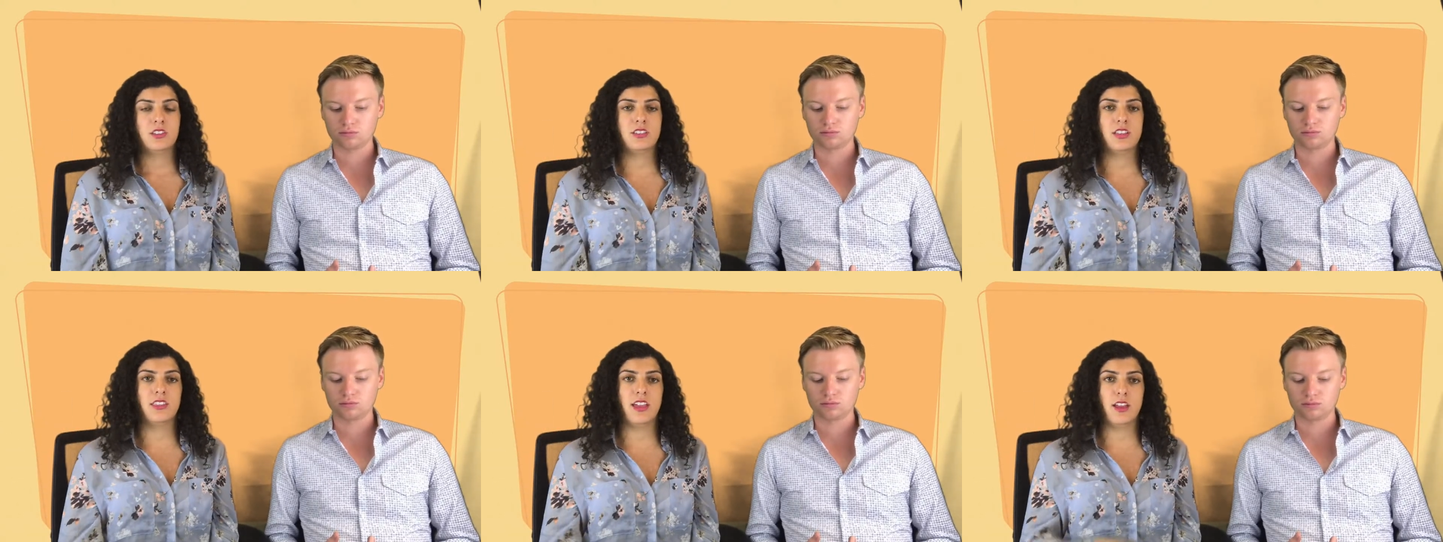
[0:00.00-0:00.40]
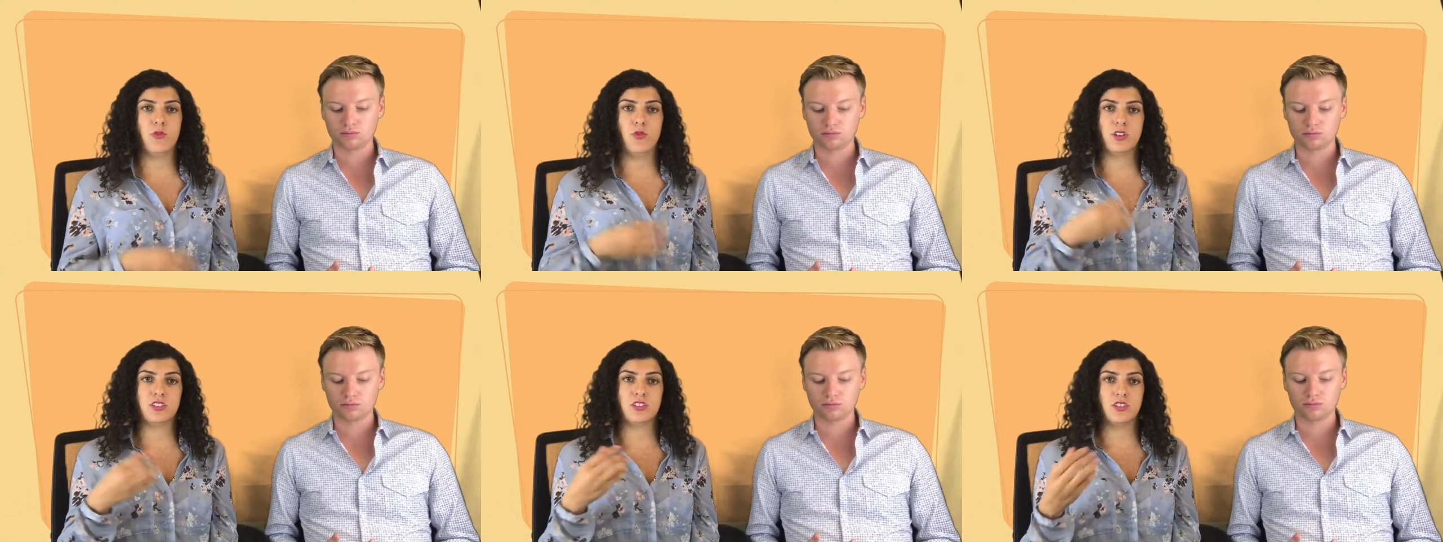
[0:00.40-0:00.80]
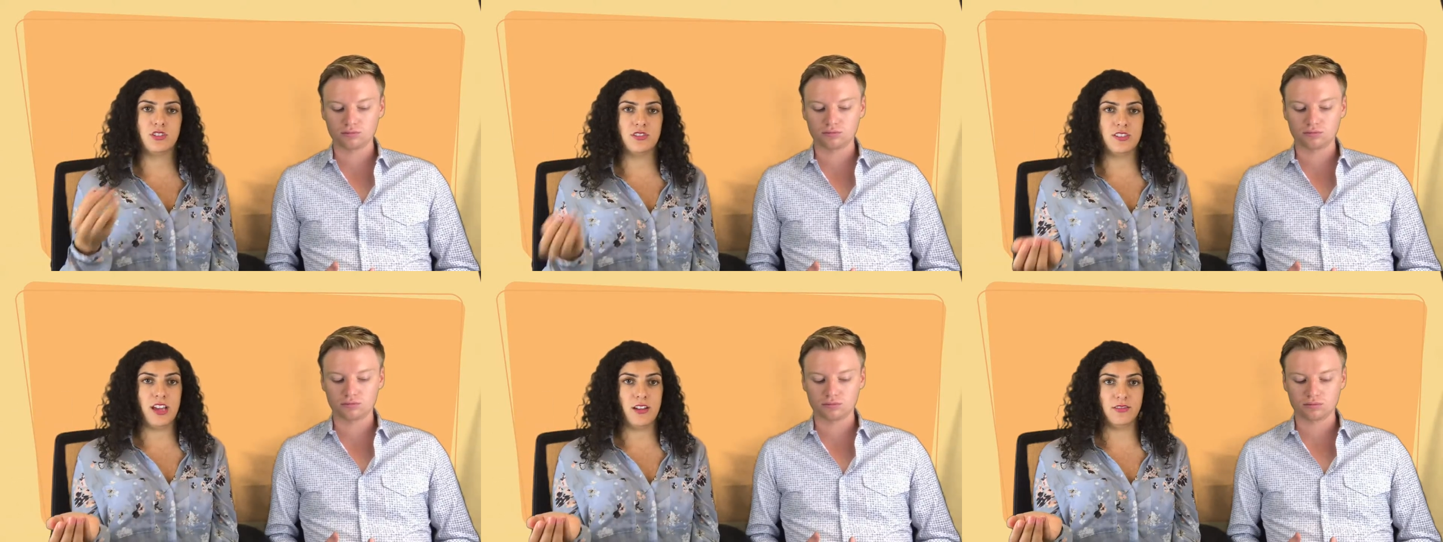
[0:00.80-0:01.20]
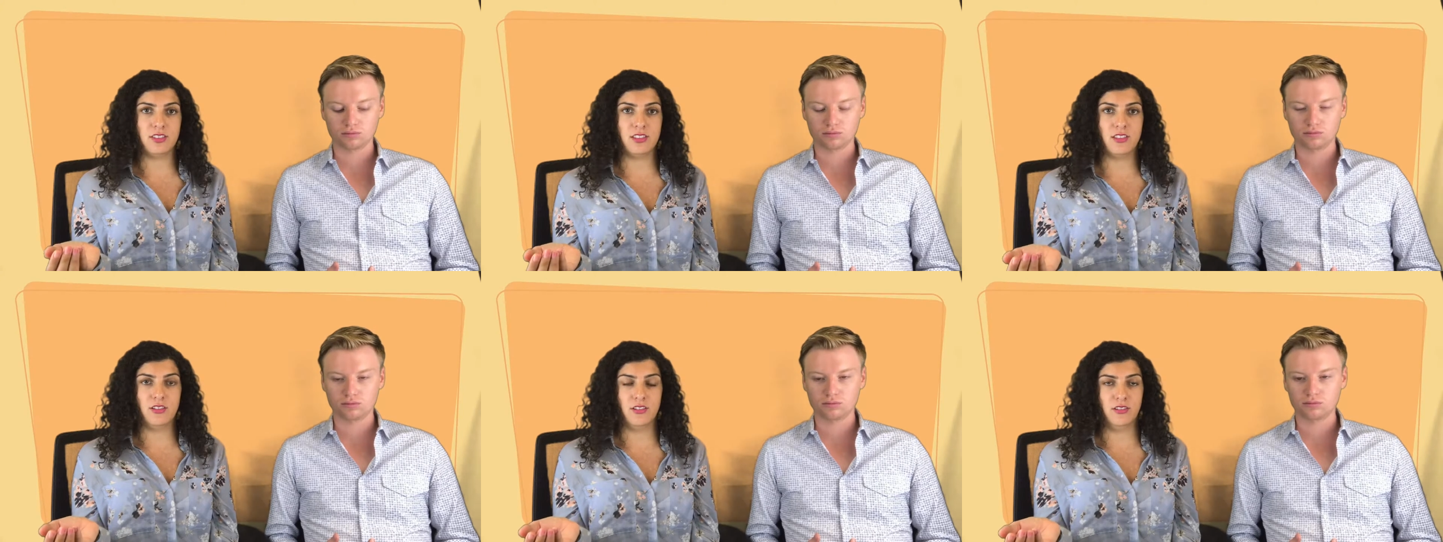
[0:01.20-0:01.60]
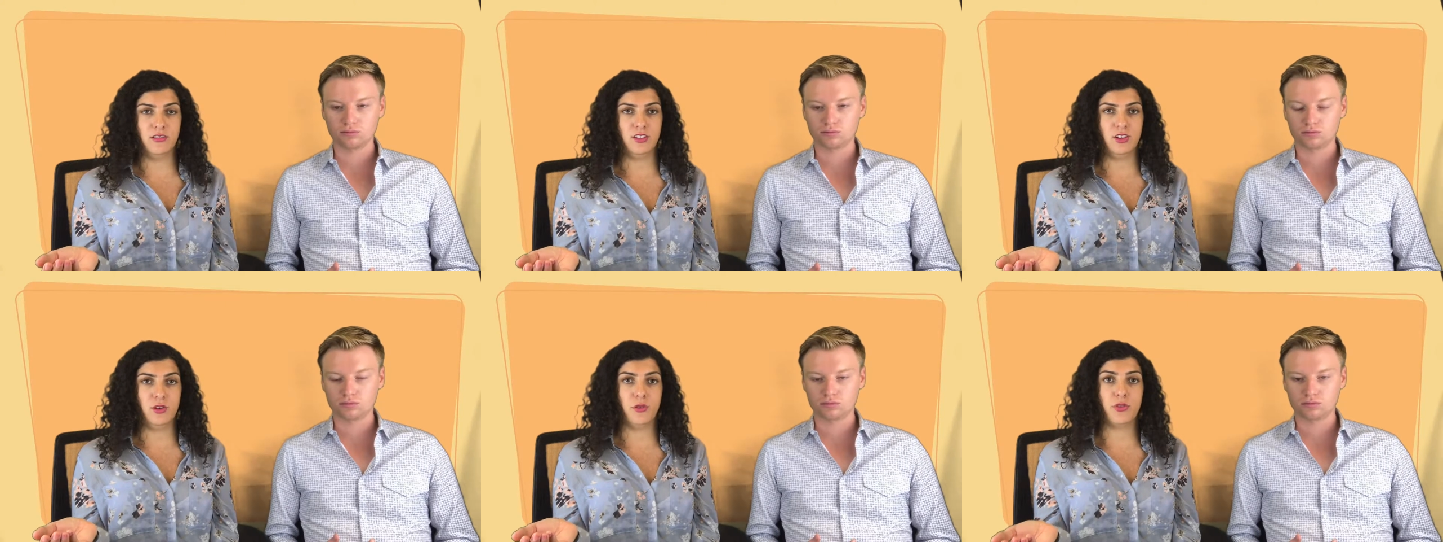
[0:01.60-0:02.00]
Speaker 1: to then once you're down to
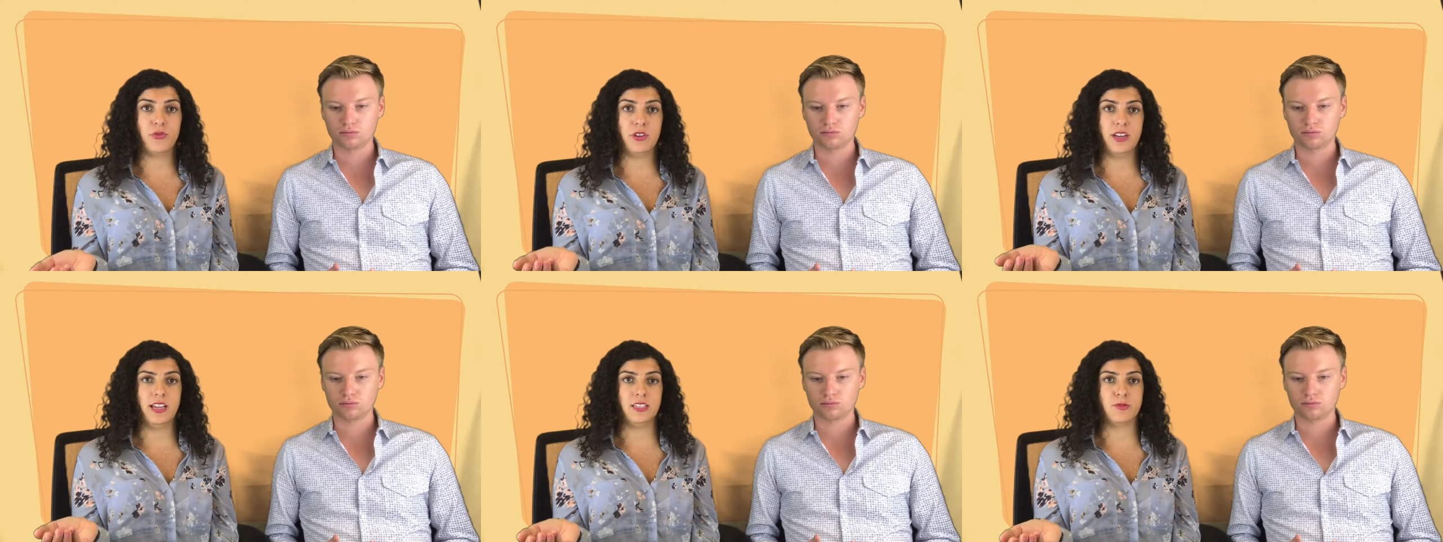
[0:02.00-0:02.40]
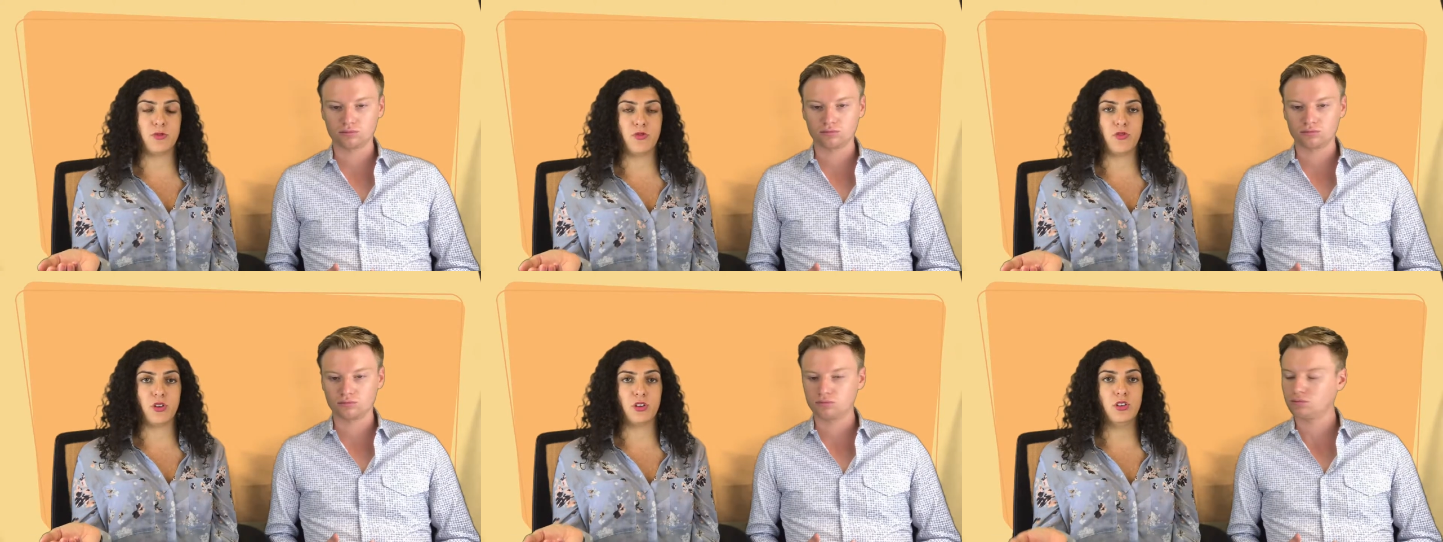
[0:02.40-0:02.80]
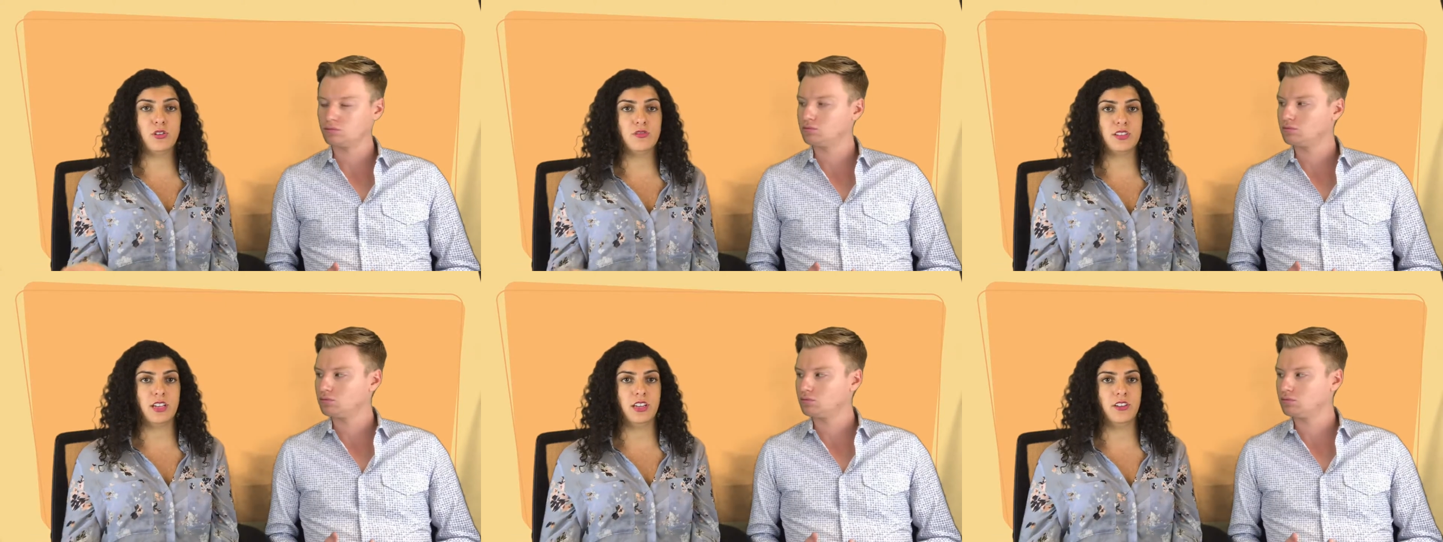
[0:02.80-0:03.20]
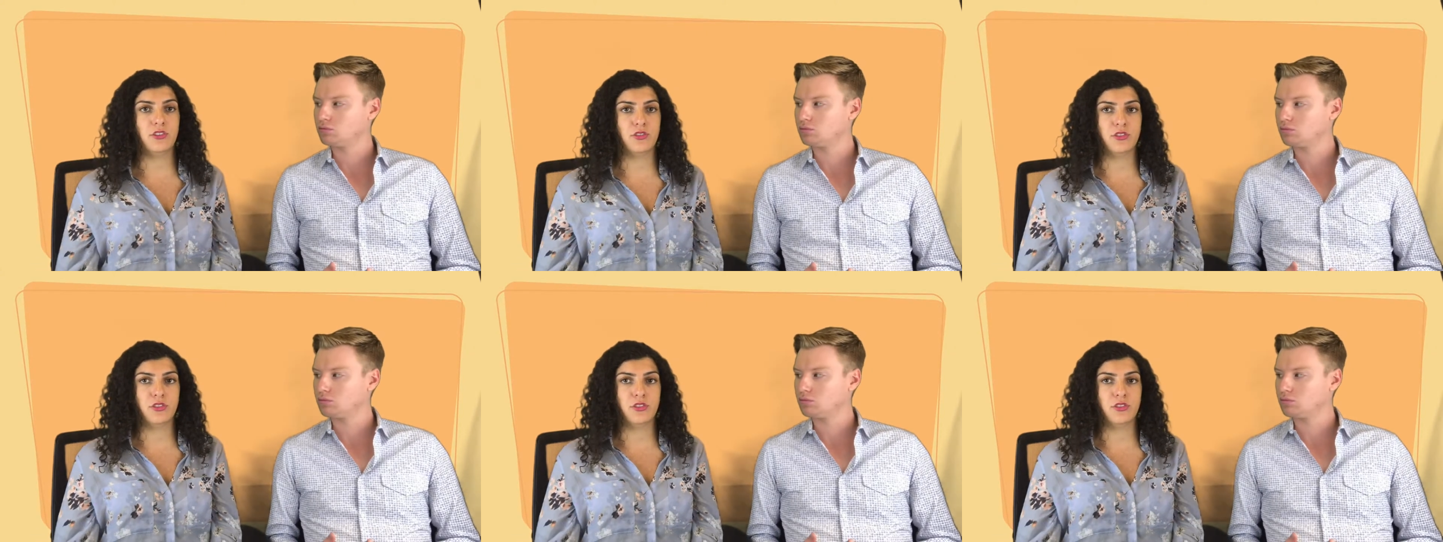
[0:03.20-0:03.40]
the, you know, 3 days before closing,